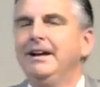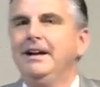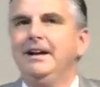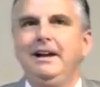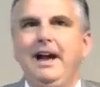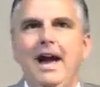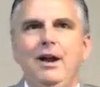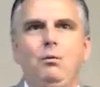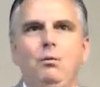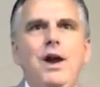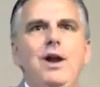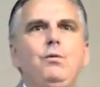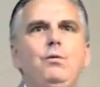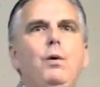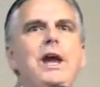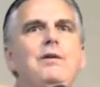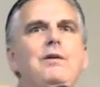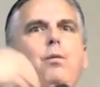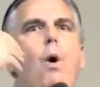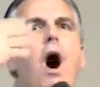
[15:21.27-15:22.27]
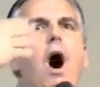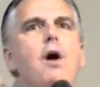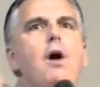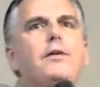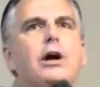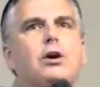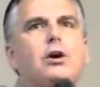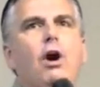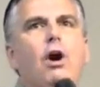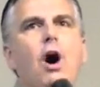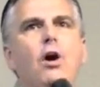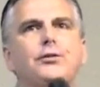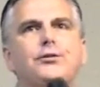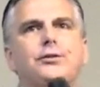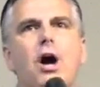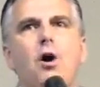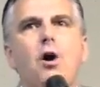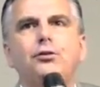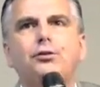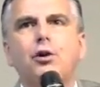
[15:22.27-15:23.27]
and when we walked across
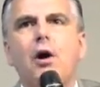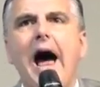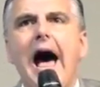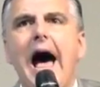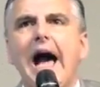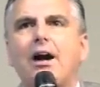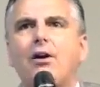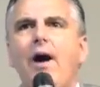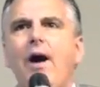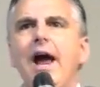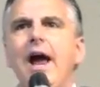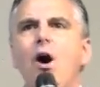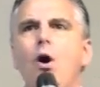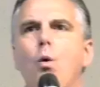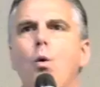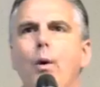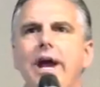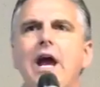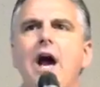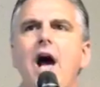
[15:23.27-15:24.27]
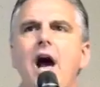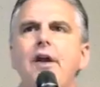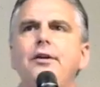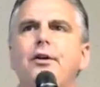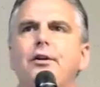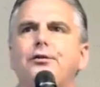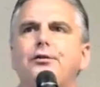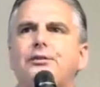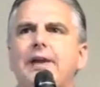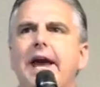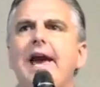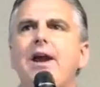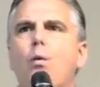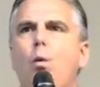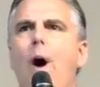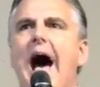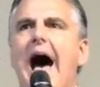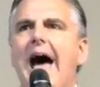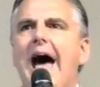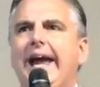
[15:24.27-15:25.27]
on dry ground, we understand
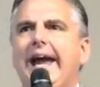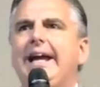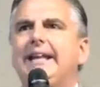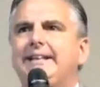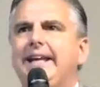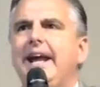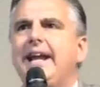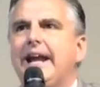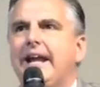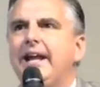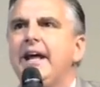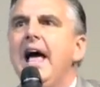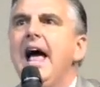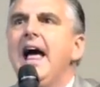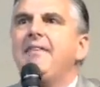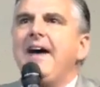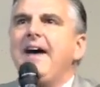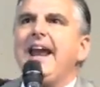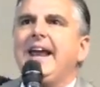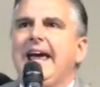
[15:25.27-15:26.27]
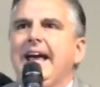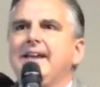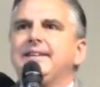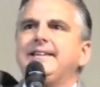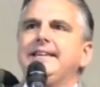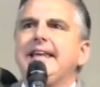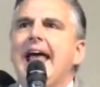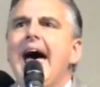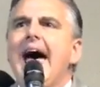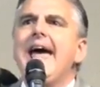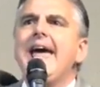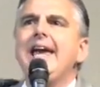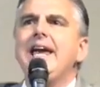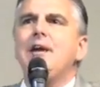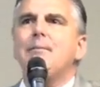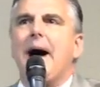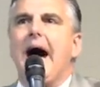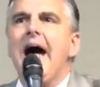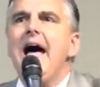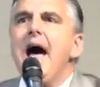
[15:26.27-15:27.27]
why he did it, that his name
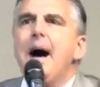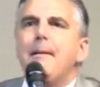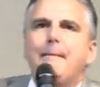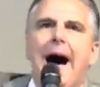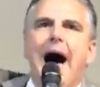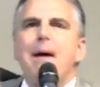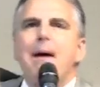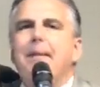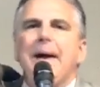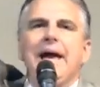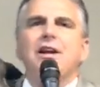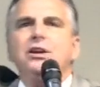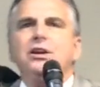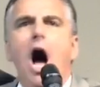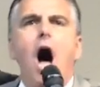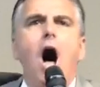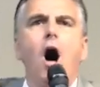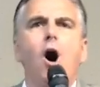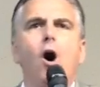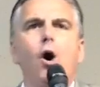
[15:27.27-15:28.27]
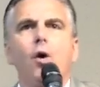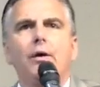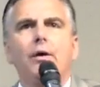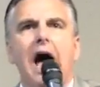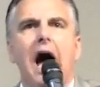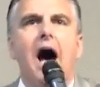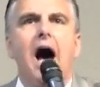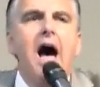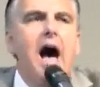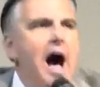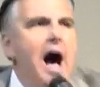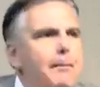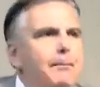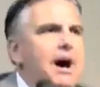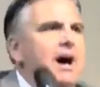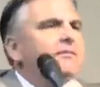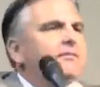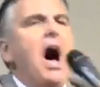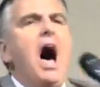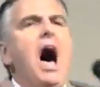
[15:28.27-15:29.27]
might be known
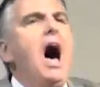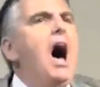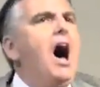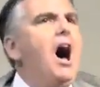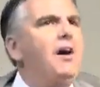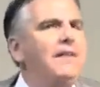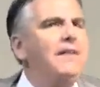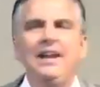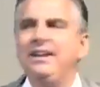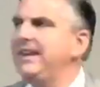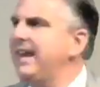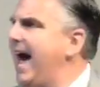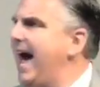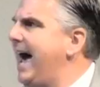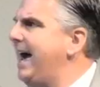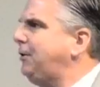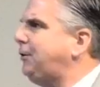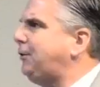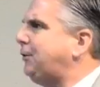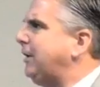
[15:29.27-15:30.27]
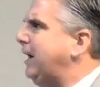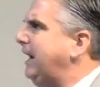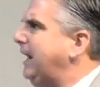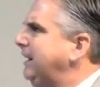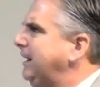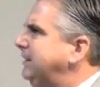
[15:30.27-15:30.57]
above all the nations.